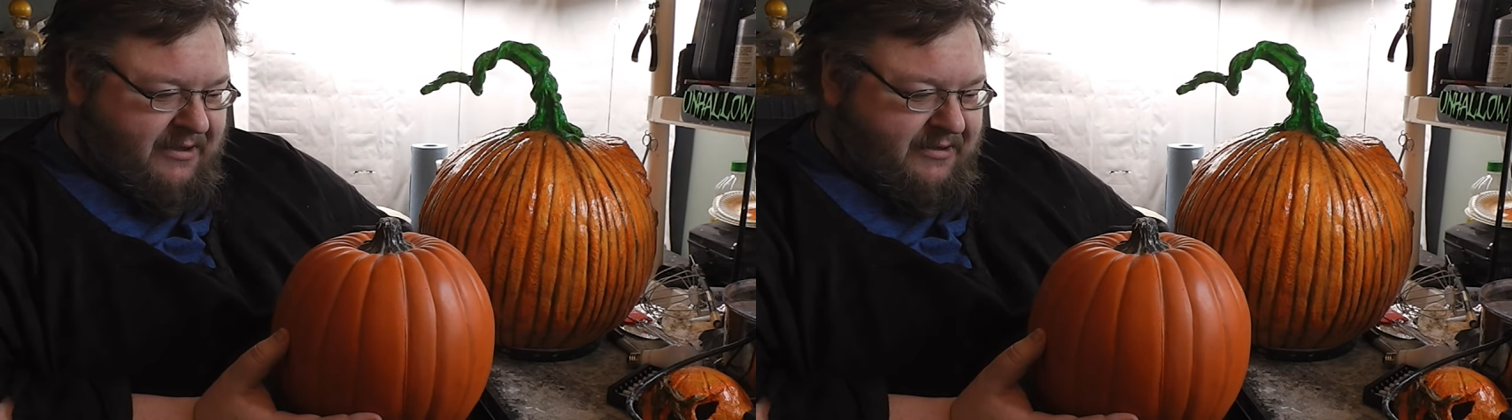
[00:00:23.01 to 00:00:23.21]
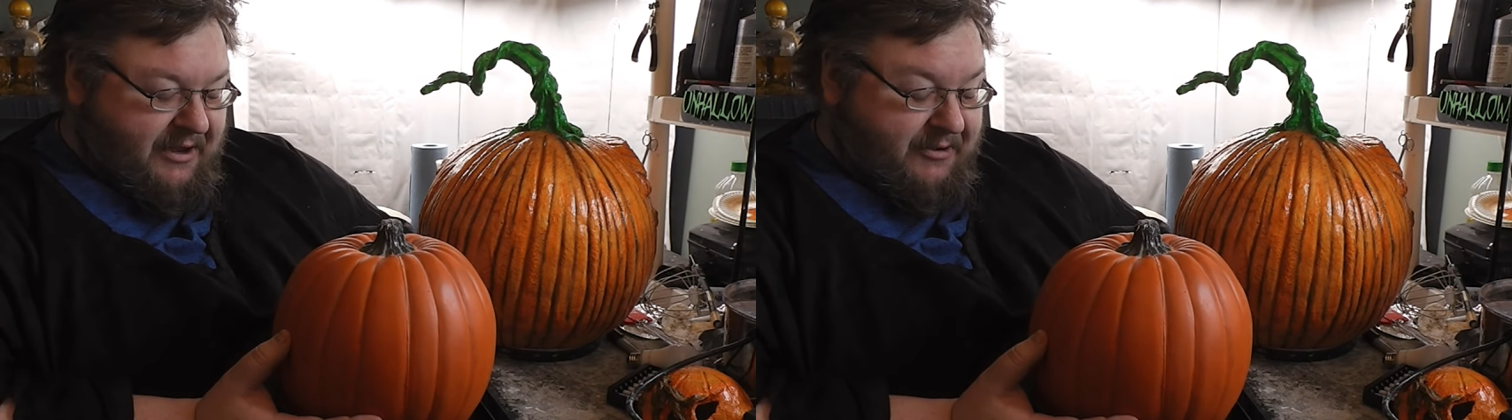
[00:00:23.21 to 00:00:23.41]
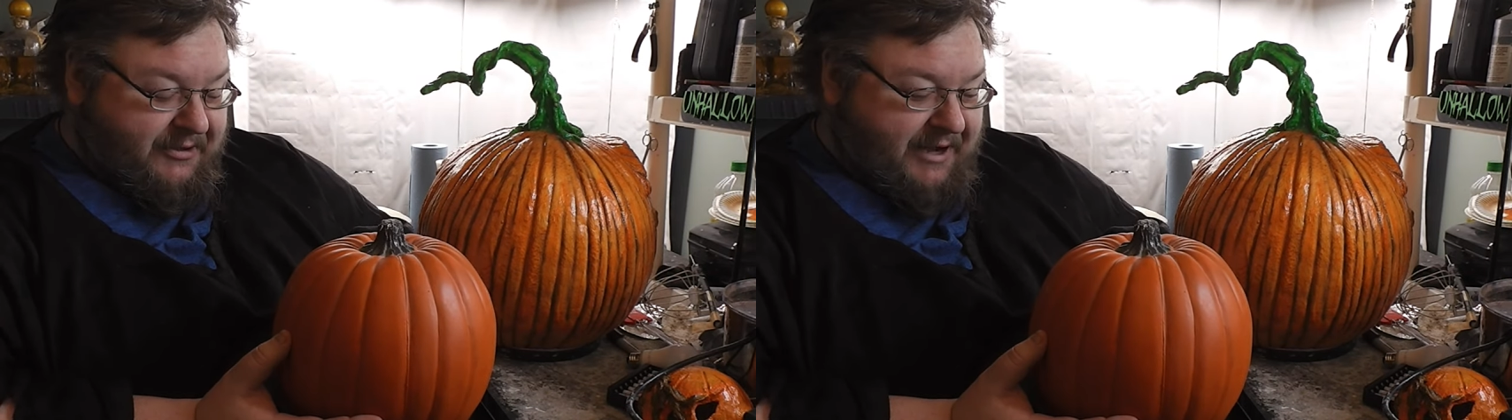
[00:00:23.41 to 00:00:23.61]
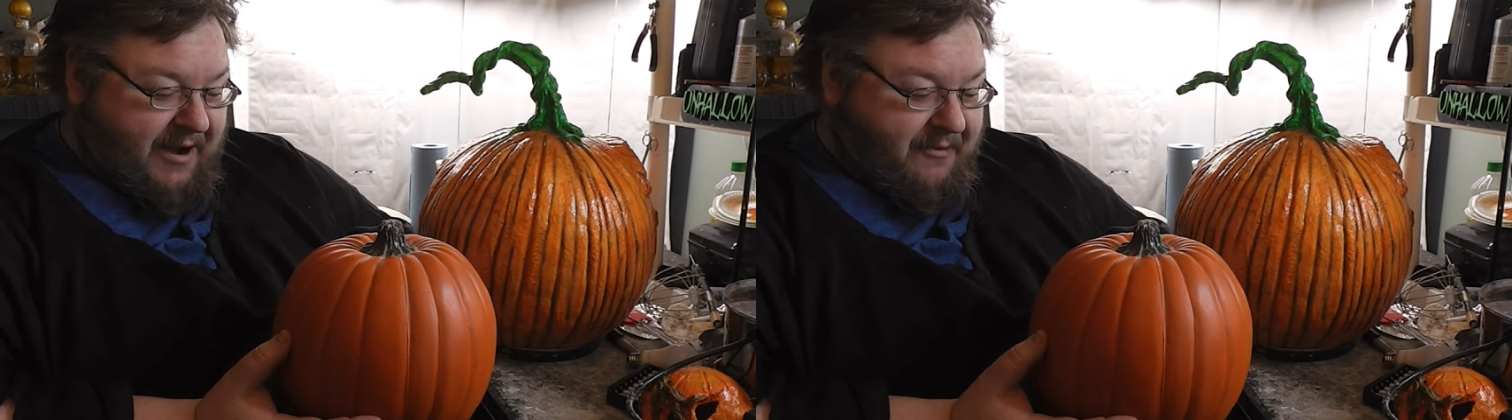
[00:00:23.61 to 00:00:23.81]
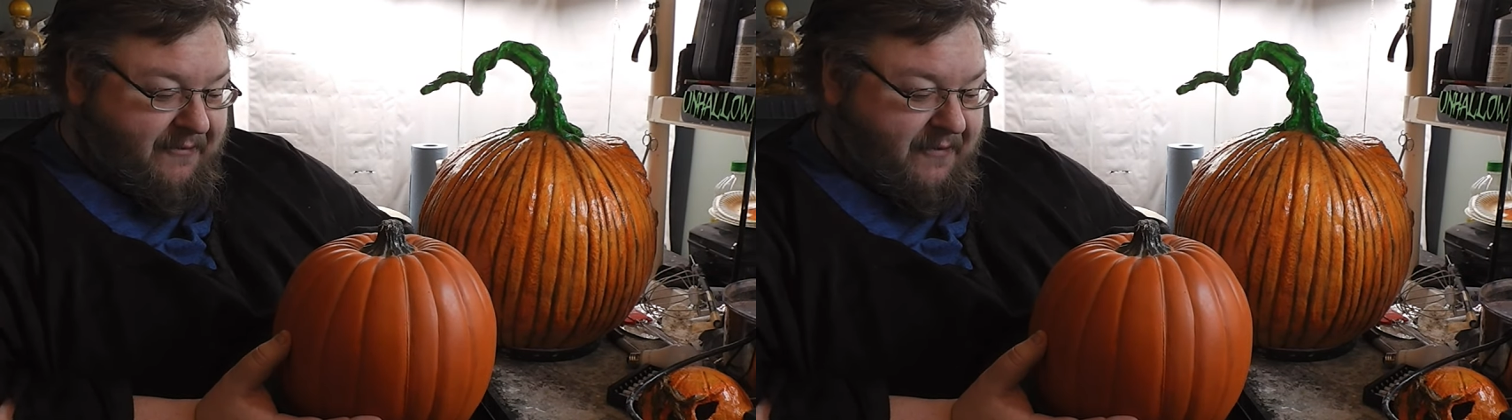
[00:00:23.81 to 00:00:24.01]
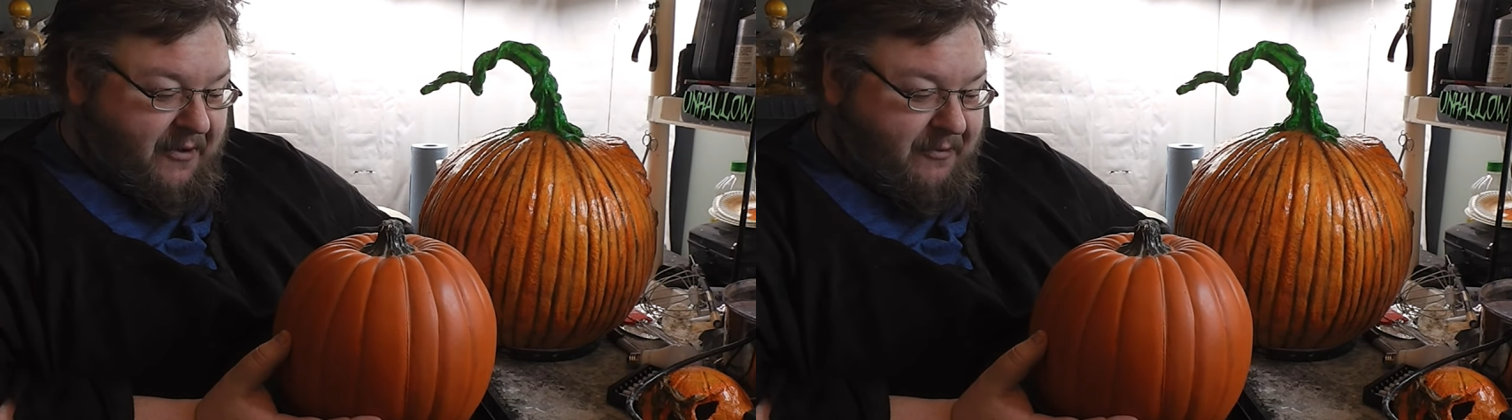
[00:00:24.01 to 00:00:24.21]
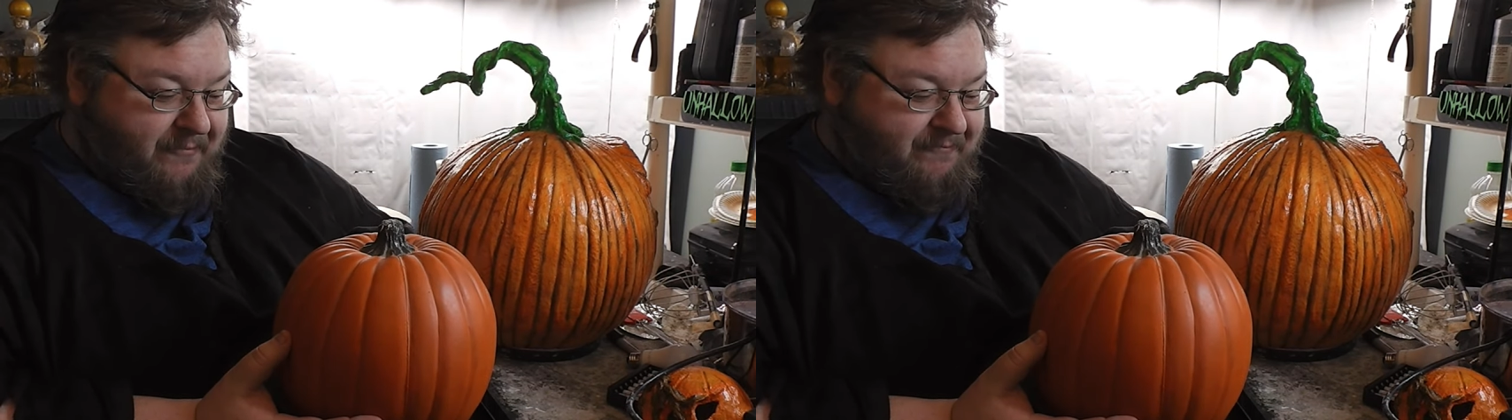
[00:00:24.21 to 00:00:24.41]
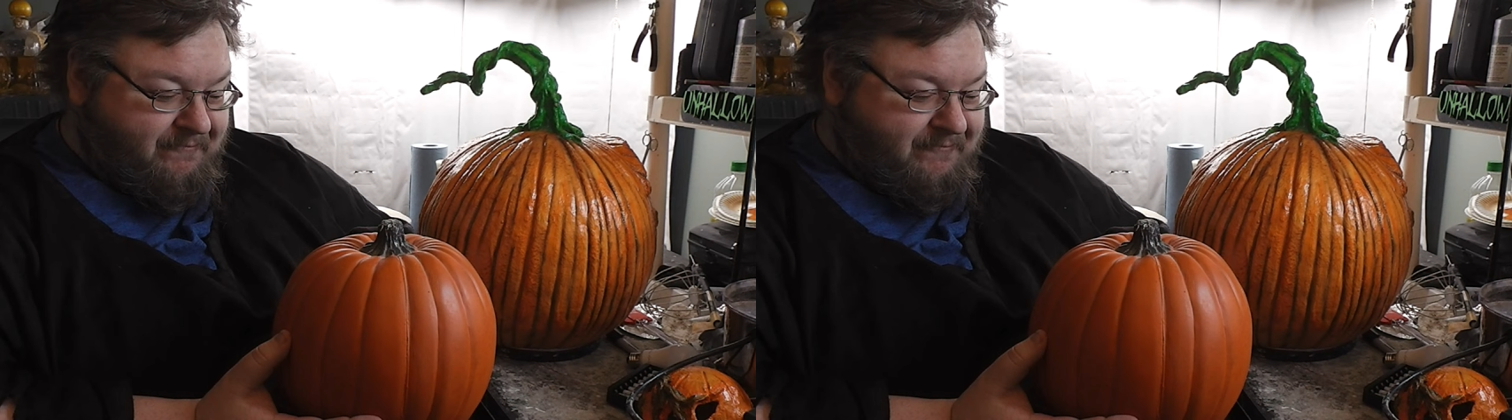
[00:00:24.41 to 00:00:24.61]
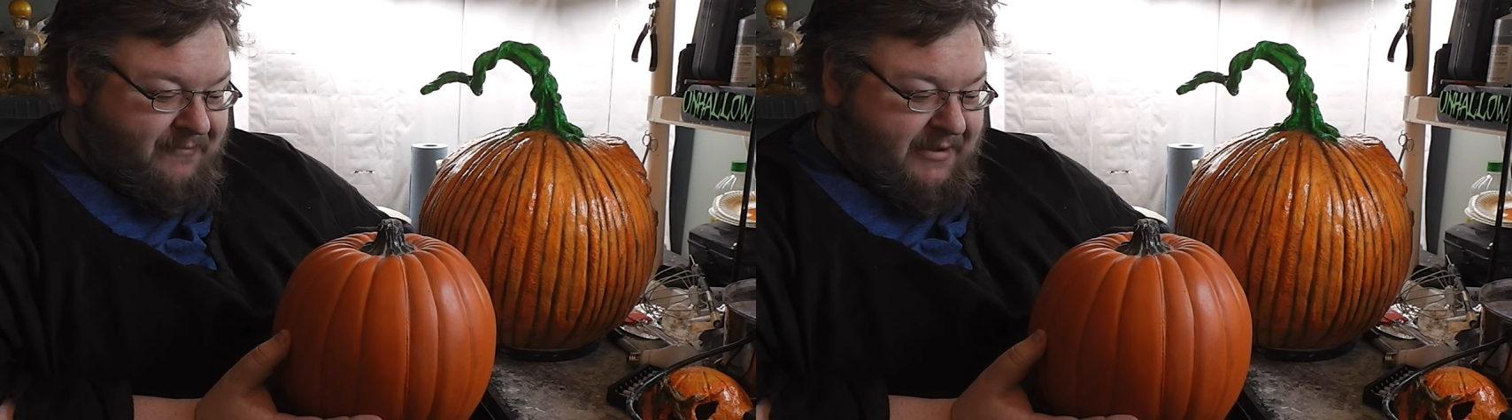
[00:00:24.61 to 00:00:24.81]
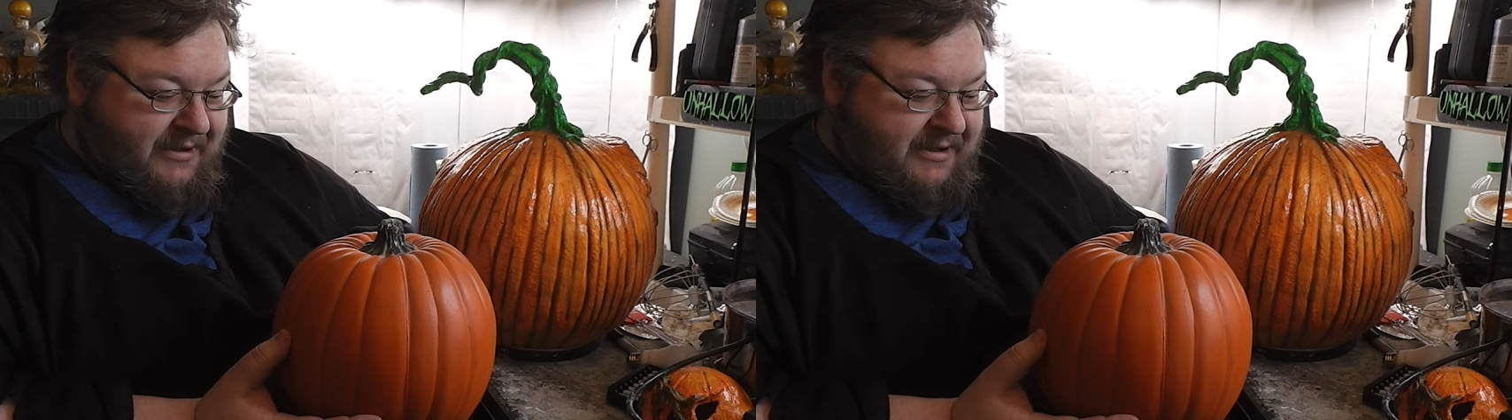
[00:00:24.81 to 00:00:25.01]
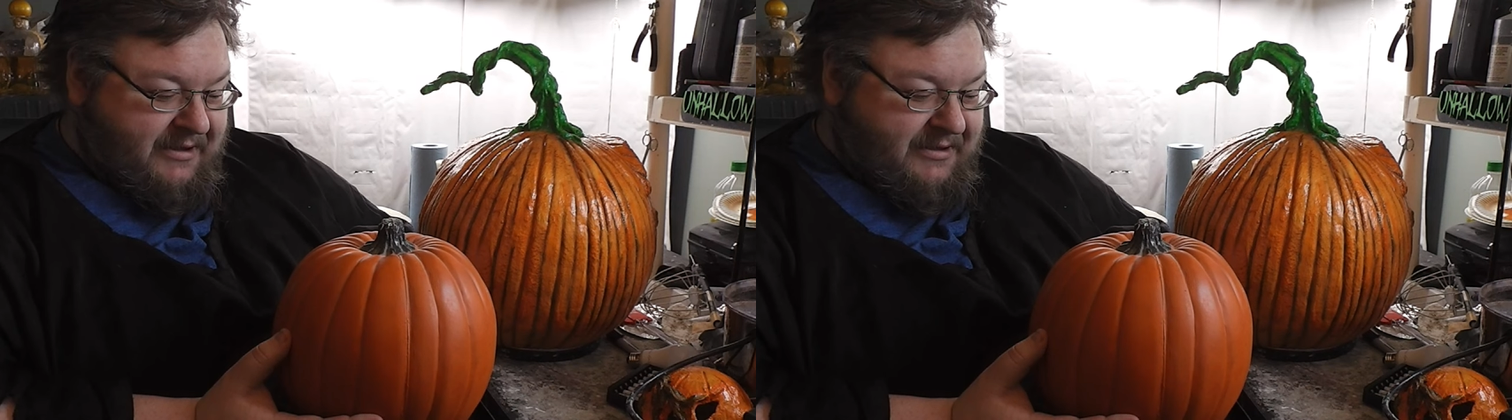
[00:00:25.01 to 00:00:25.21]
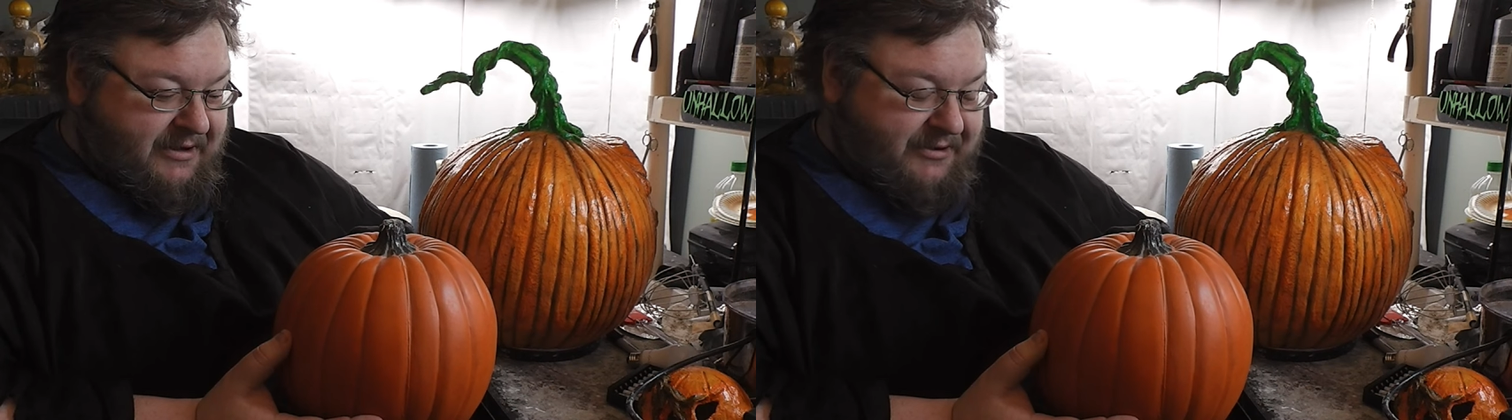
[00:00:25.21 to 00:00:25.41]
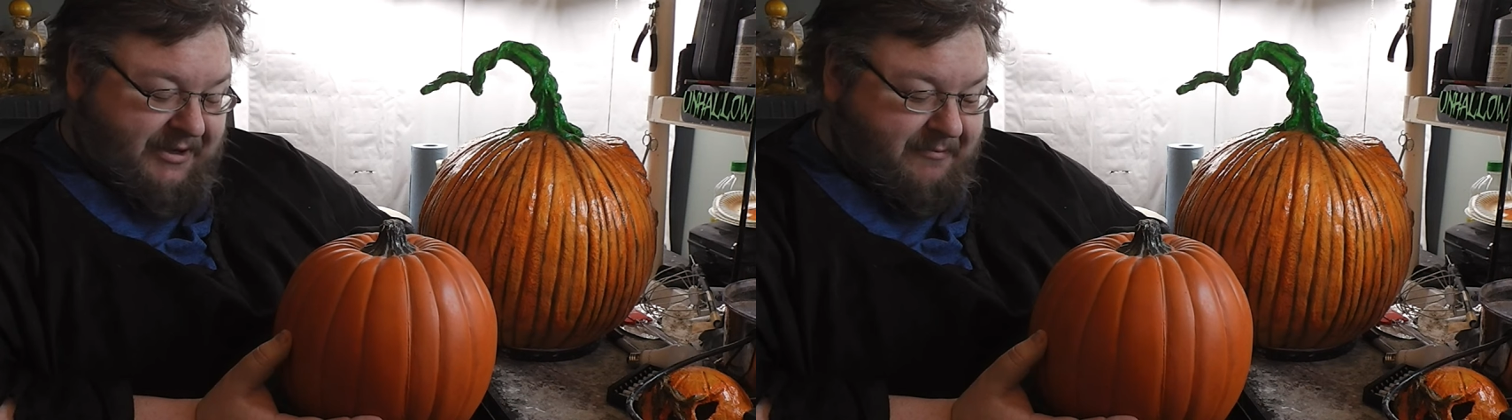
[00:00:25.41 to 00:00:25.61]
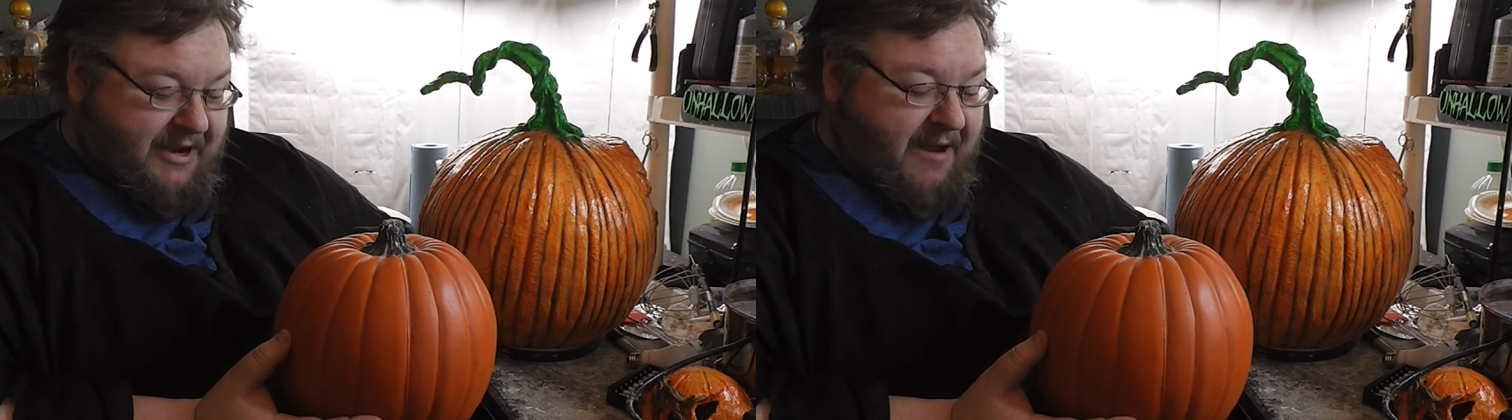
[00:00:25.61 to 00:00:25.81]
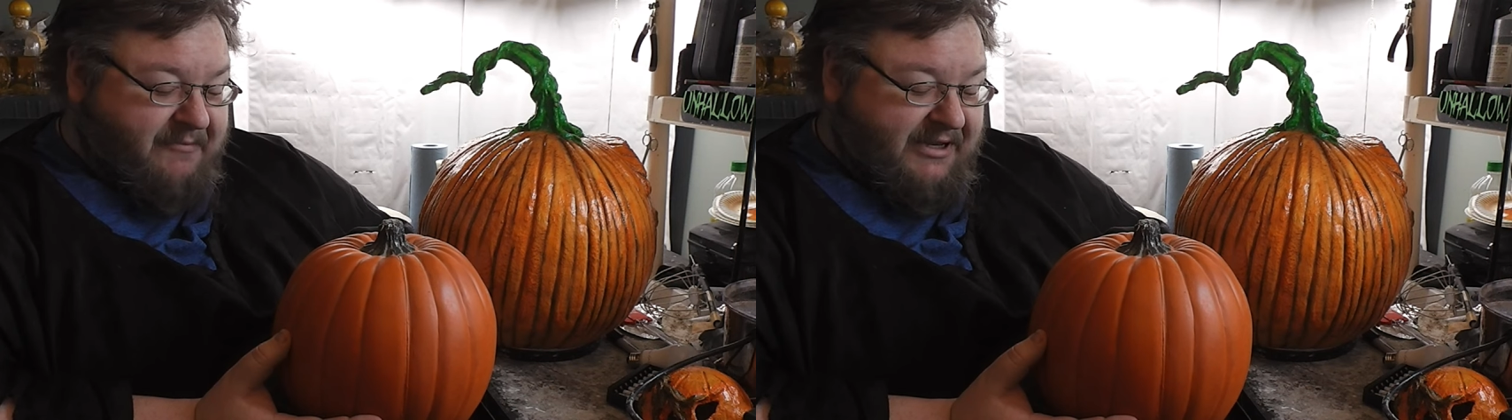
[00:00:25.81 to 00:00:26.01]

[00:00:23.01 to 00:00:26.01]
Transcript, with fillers: They're styrofoam. They're sometimes